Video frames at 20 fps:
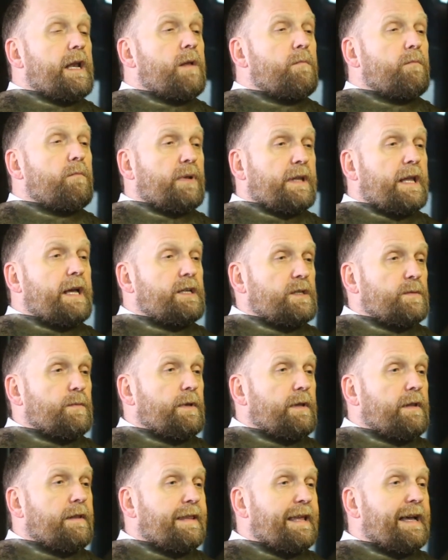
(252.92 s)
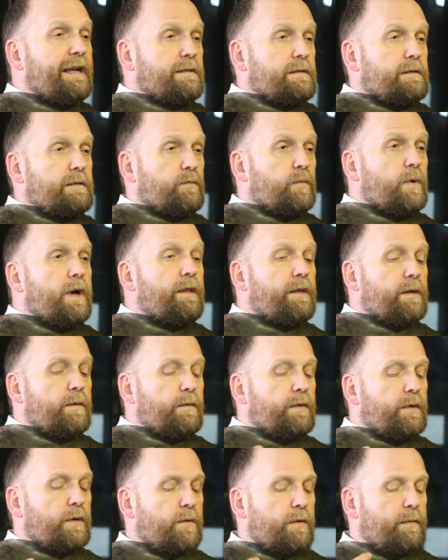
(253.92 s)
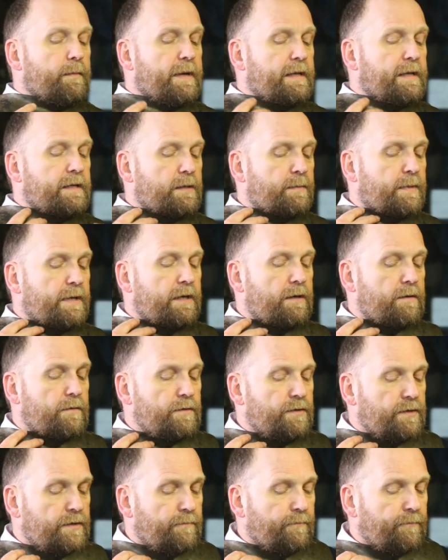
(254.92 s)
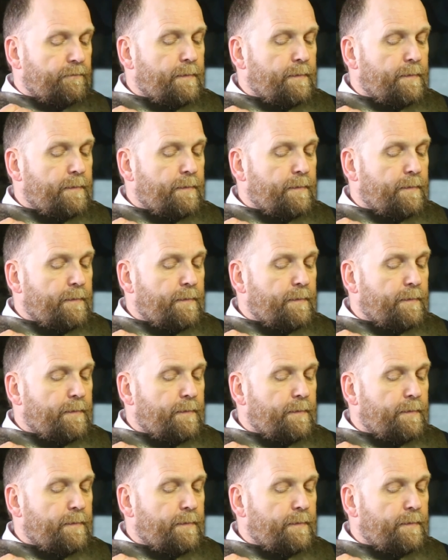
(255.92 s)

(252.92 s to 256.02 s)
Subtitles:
emplacement. That's where they were meant to be used.